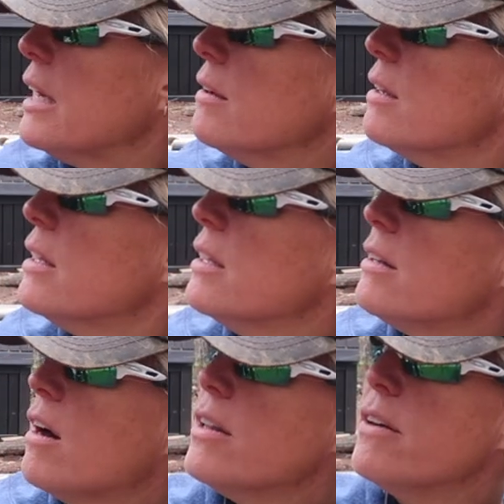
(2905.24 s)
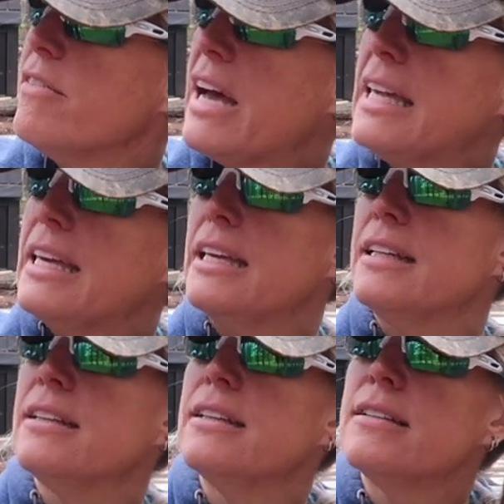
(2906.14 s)
get all the
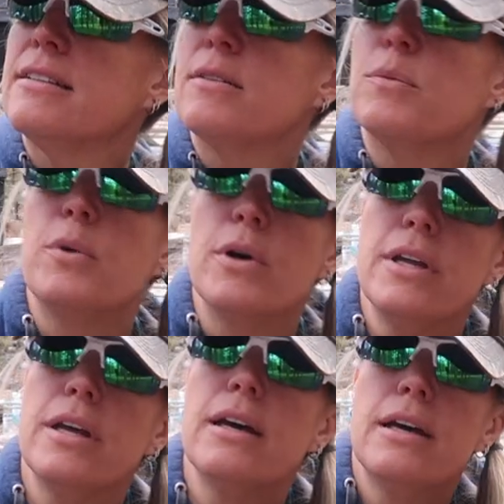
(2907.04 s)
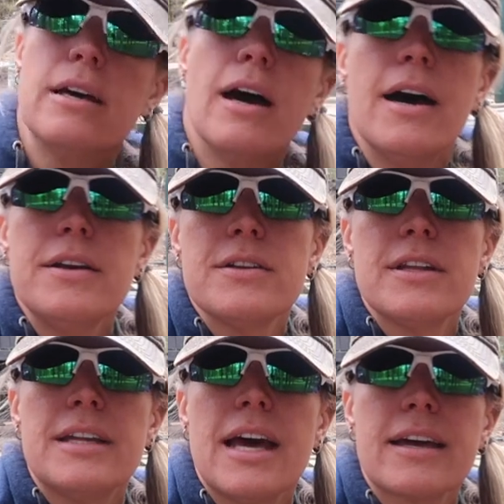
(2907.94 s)
Viking wood under
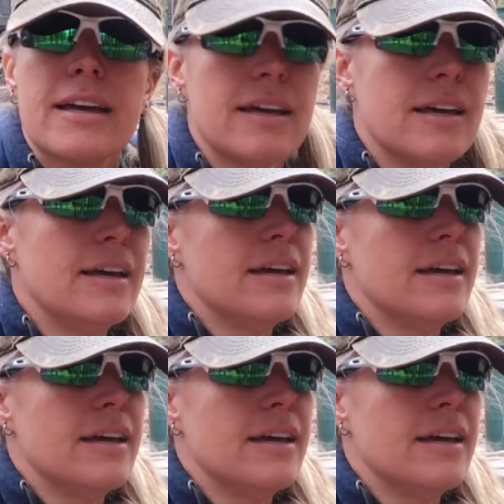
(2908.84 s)
the deck